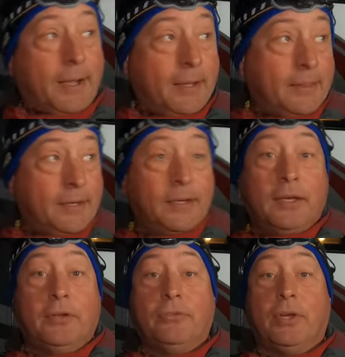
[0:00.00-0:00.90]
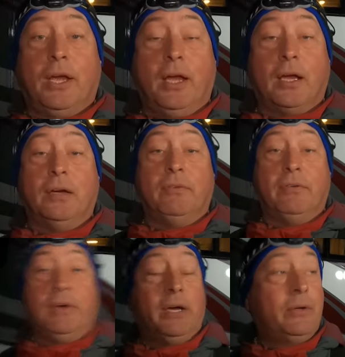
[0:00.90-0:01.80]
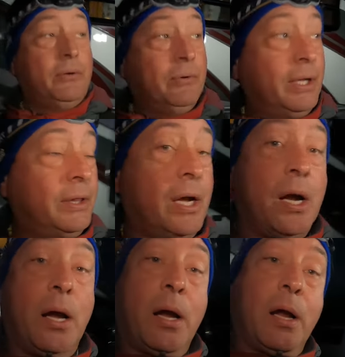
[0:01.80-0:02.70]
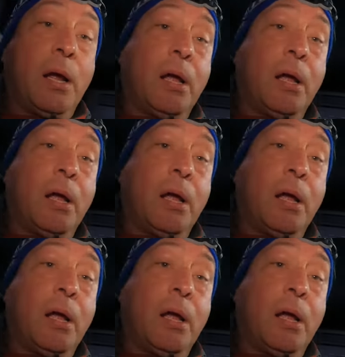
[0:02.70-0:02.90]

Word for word: I think that is a heck of a value right there